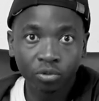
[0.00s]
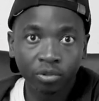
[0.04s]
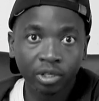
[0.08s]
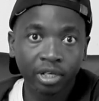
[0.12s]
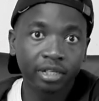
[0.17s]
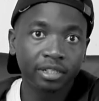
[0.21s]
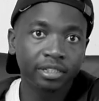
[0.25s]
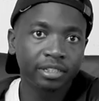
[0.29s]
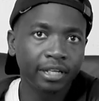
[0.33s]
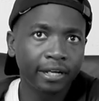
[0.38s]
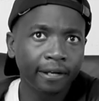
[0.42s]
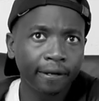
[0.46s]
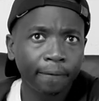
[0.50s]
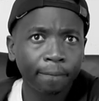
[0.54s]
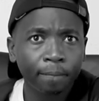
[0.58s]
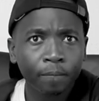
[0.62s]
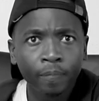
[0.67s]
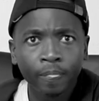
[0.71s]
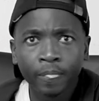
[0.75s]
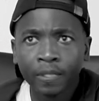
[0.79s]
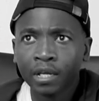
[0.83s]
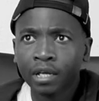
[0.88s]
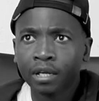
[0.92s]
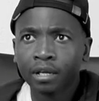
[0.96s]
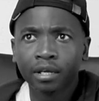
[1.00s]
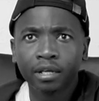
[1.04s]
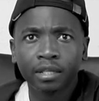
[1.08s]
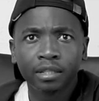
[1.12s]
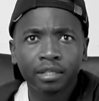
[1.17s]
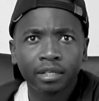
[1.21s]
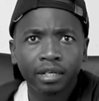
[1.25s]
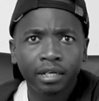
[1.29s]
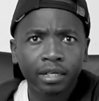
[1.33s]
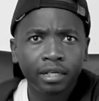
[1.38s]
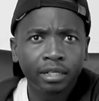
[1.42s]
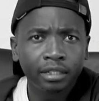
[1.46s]
2 years. Yeah.
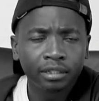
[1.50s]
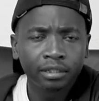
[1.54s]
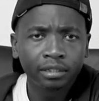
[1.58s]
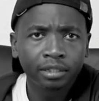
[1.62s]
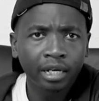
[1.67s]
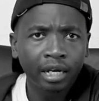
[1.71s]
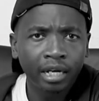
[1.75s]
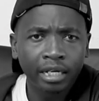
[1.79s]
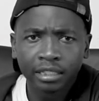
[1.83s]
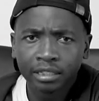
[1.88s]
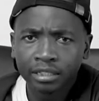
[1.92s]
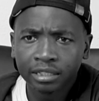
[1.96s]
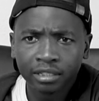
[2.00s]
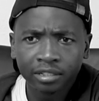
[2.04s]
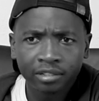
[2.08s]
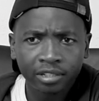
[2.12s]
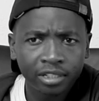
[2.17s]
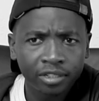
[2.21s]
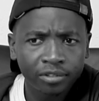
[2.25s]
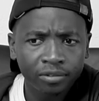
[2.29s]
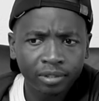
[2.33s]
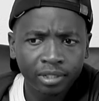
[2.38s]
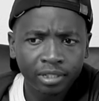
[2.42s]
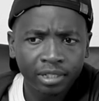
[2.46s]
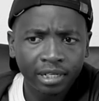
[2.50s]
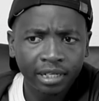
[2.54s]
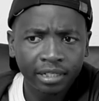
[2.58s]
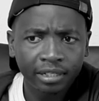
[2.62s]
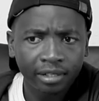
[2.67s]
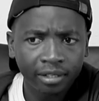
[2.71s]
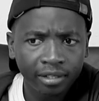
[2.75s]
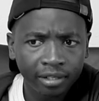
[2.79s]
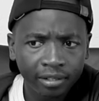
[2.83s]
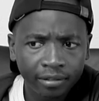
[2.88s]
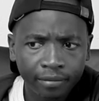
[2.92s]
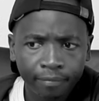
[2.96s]
And then I didn't graduate that
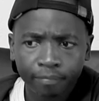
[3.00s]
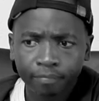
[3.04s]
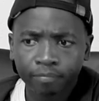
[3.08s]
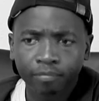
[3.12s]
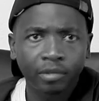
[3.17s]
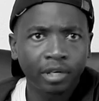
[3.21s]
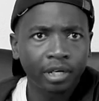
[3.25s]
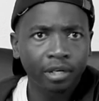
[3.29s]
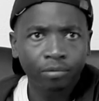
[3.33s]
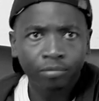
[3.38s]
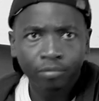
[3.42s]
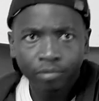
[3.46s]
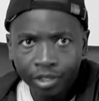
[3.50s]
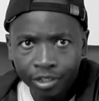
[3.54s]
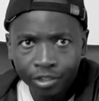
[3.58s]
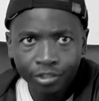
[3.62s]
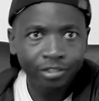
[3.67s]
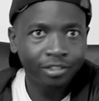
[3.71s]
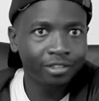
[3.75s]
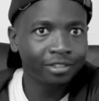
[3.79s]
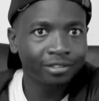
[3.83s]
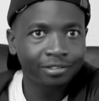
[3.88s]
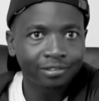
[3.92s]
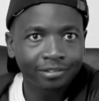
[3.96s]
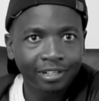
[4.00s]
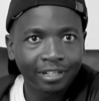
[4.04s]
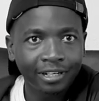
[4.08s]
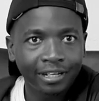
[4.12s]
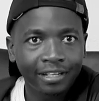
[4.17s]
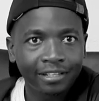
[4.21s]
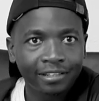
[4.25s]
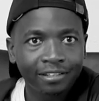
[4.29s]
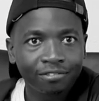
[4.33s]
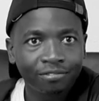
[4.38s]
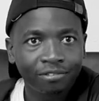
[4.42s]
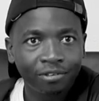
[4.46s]
year. I went
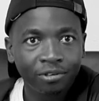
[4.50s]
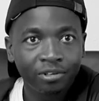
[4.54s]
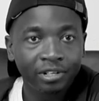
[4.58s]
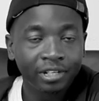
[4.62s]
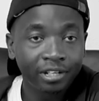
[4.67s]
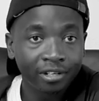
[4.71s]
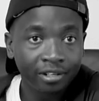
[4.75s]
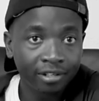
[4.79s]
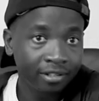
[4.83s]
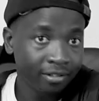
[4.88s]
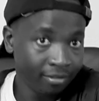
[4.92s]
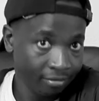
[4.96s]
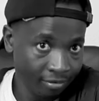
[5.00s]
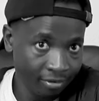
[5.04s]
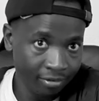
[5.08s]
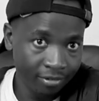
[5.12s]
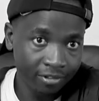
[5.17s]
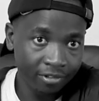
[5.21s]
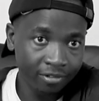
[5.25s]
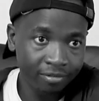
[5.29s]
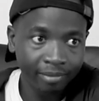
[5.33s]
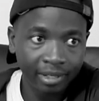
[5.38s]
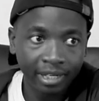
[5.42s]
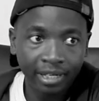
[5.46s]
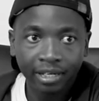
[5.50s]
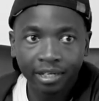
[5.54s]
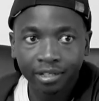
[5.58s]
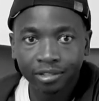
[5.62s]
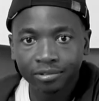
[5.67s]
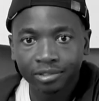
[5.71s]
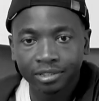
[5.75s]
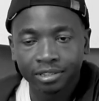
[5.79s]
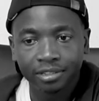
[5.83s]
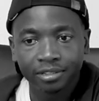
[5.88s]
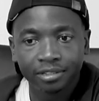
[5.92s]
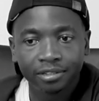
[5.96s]
again the following year because my age
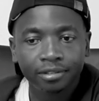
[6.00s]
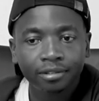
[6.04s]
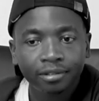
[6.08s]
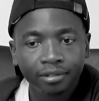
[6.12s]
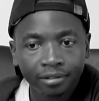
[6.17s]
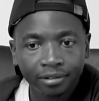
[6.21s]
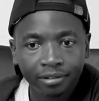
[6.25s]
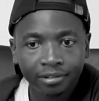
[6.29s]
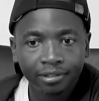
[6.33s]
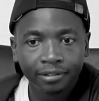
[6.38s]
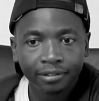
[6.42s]
was still,